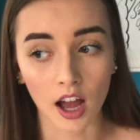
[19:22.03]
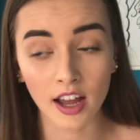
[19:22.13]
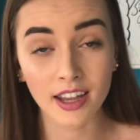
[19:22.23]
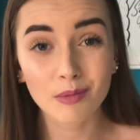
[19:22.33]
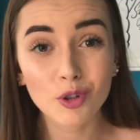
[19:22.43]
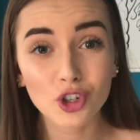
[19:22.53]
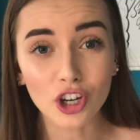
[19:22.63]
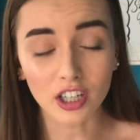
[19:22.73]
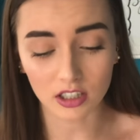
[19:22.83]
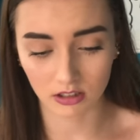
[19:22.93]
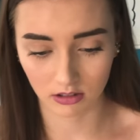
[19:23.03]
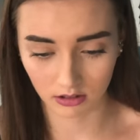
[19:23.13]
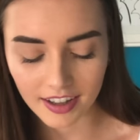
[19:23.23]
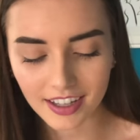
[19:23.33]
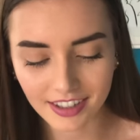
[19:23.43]
I am shook.
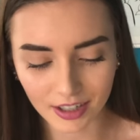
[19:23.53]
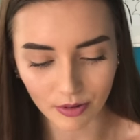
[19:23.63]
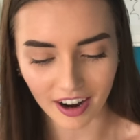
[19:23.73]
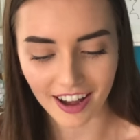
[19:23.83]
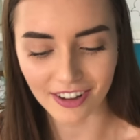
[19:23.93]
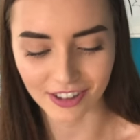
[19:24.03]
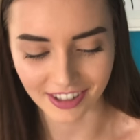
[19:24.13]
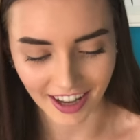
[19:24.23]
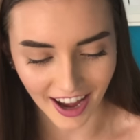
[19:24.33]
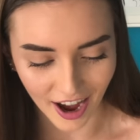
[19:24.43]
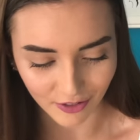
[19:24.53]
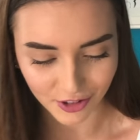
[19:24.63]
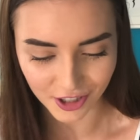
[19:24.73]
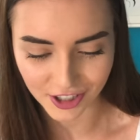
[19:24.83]
Let's see what else they have to